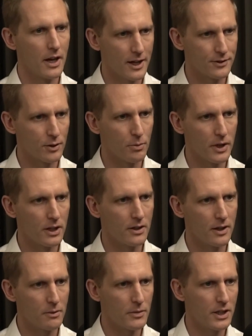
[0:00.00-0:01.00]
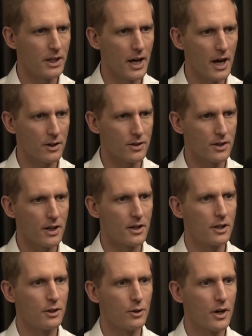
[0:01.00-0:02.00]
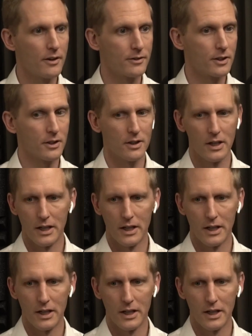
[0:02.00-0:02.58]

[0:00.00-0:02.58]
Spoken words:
SOP, that immediate action, and then you have to